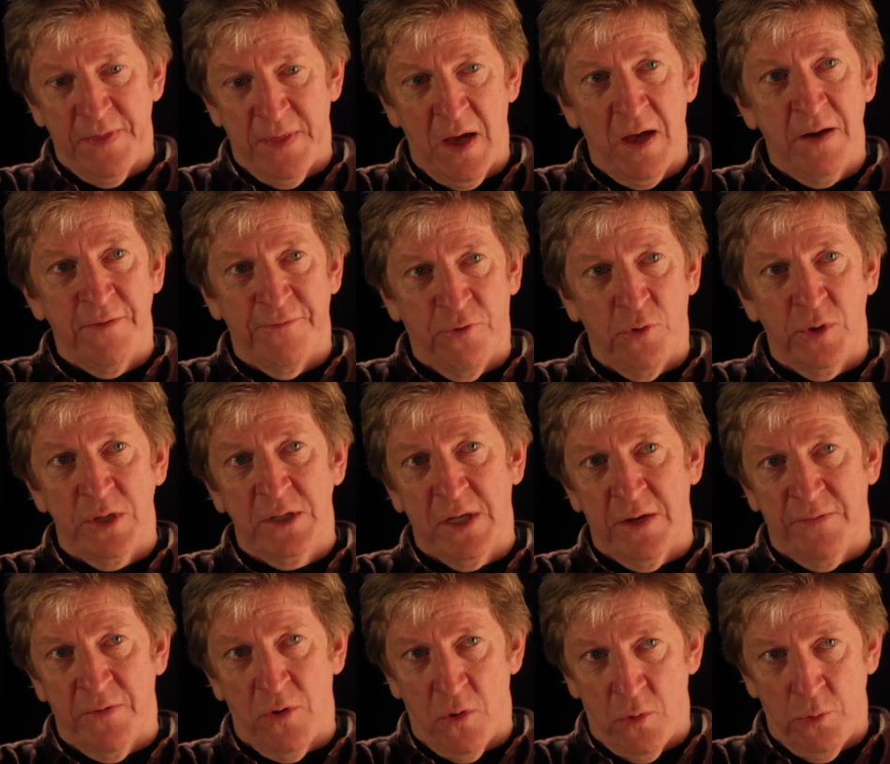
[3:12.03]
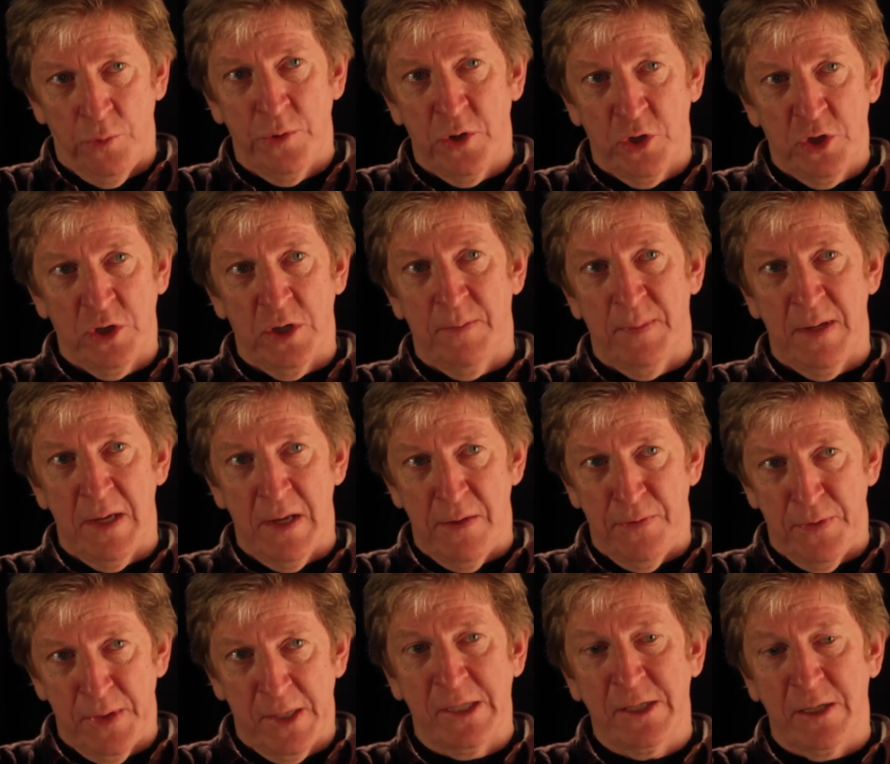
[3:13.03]
that that voice have ownership
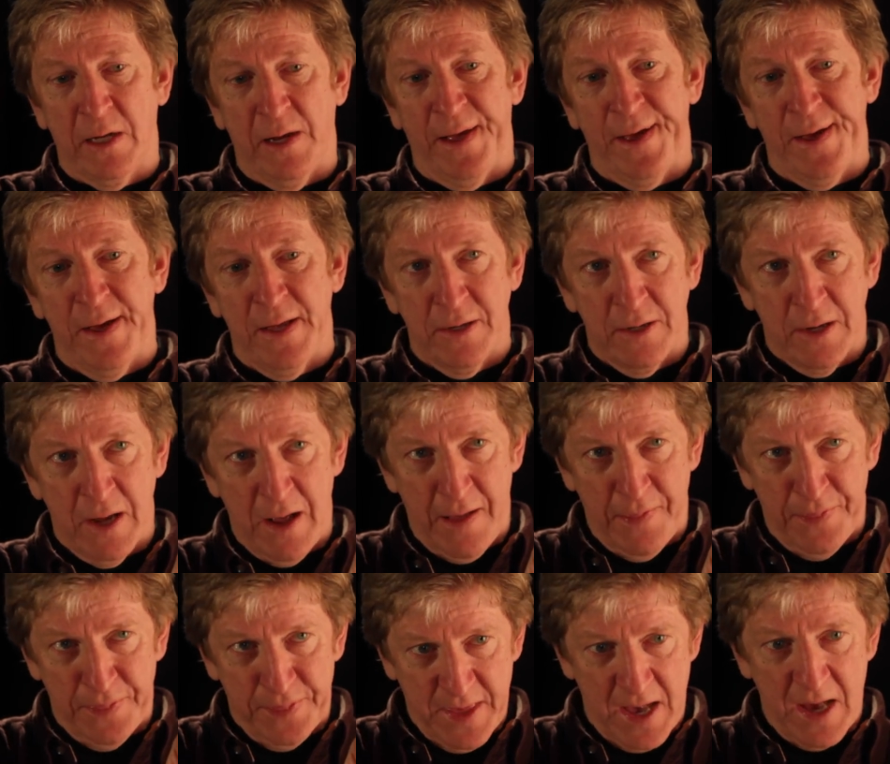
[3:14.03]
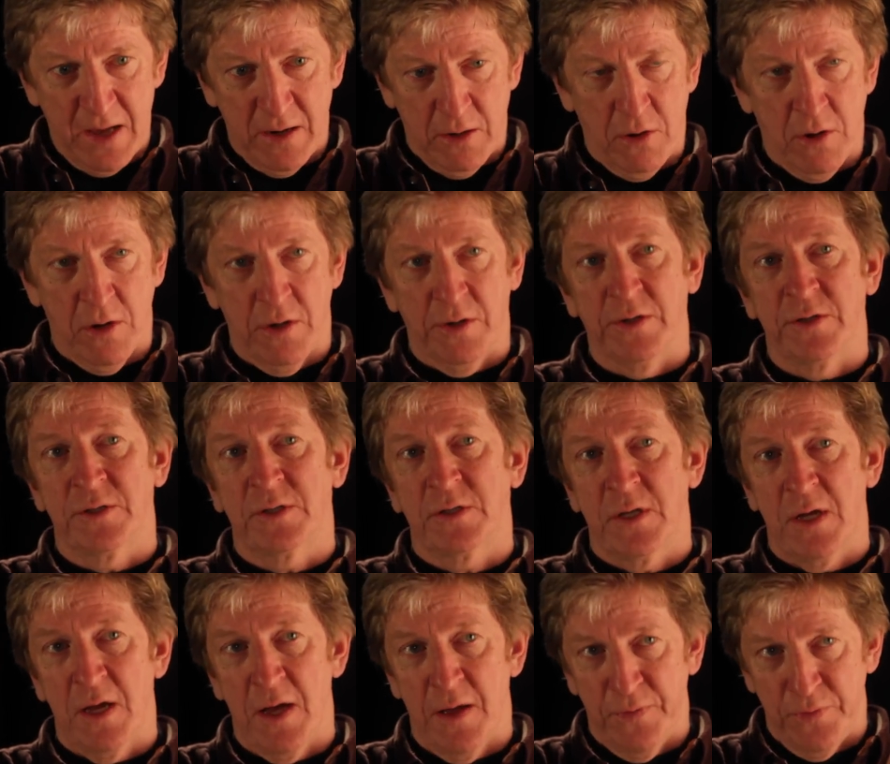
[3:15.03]
in this land and that
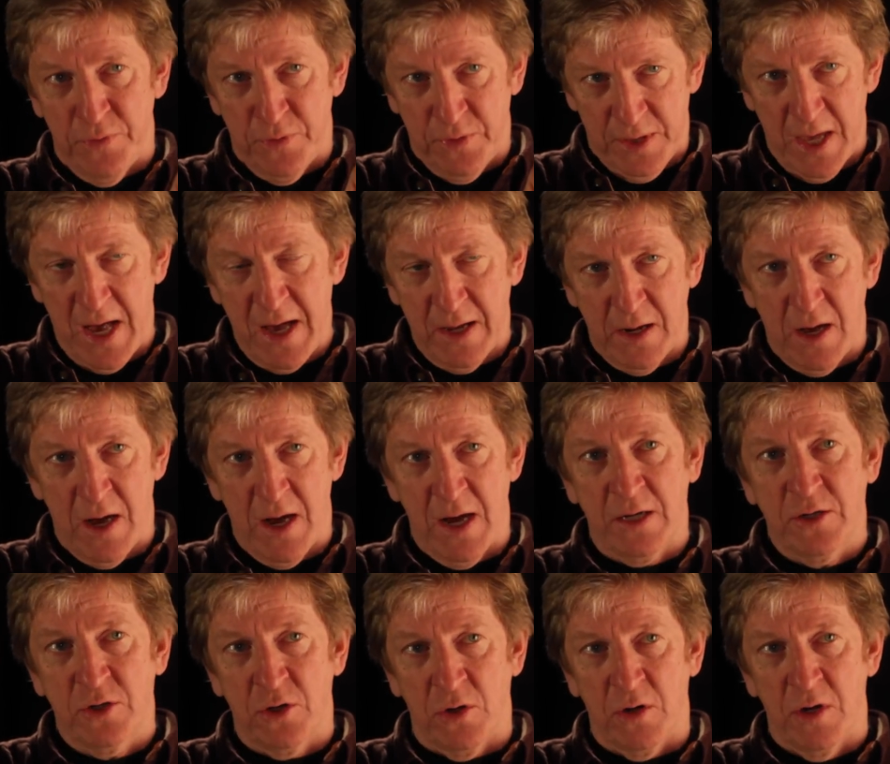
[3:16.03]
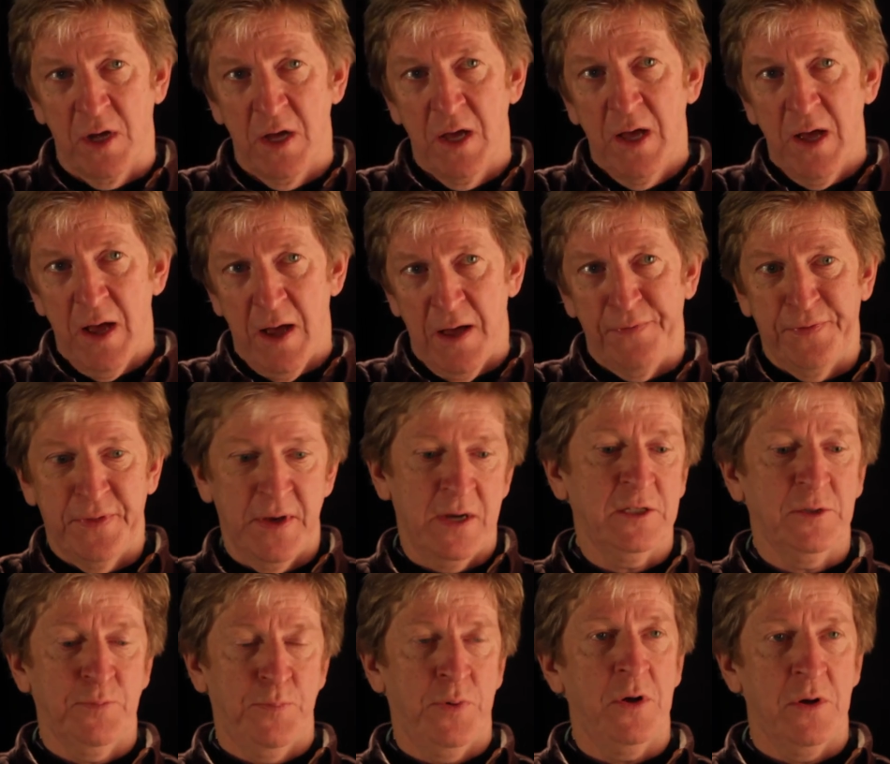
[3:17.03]
artist and that actor. And
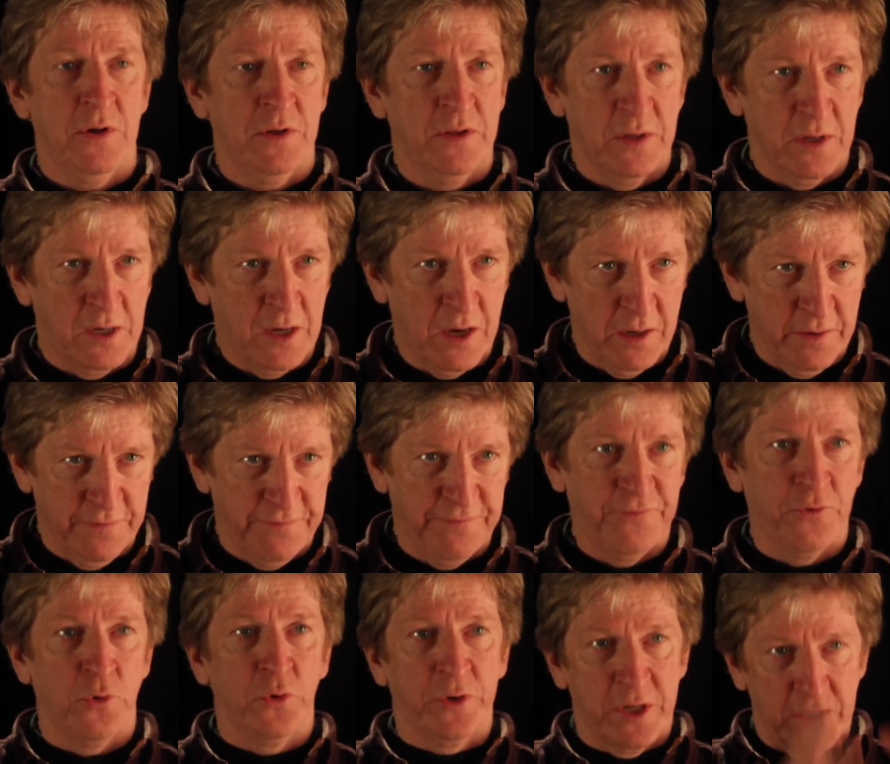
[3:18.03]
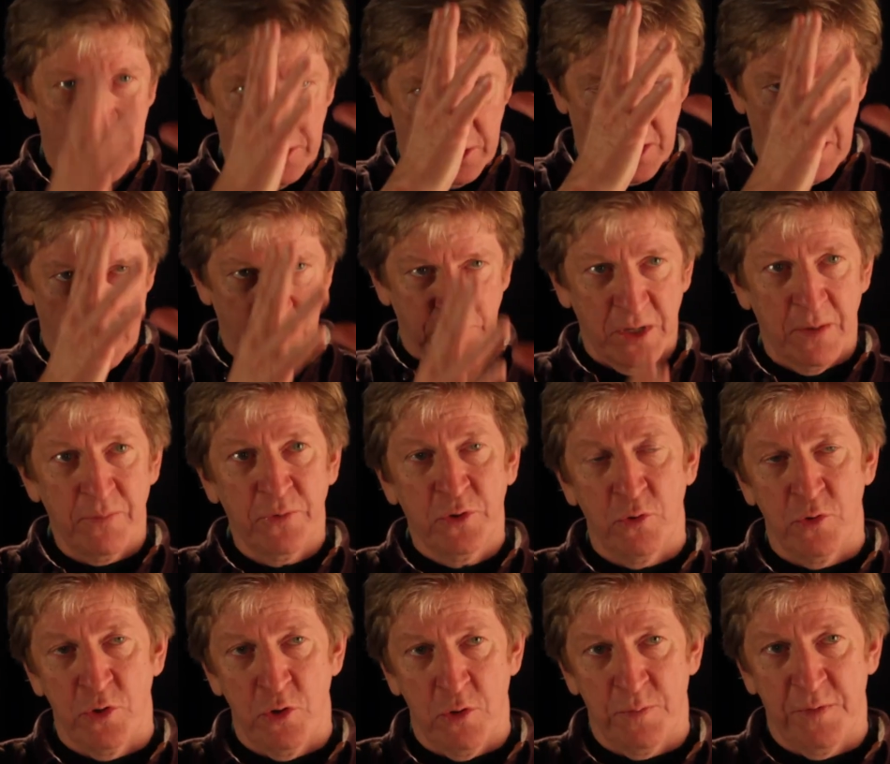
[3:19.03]
that's part of the kind of voltage that comes up
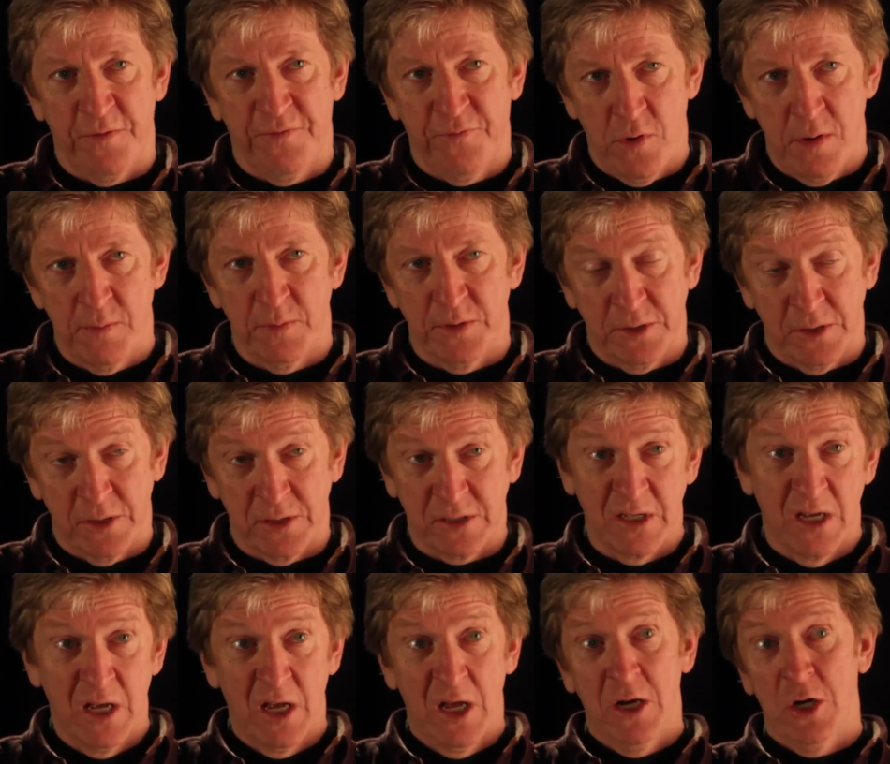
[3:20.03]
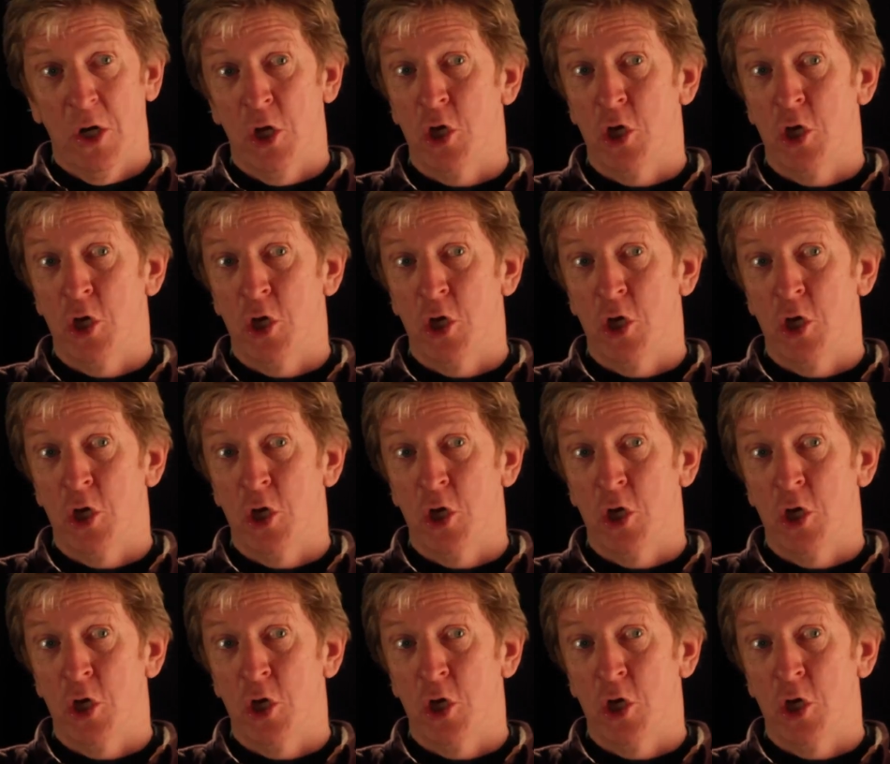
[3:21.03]
through your performances.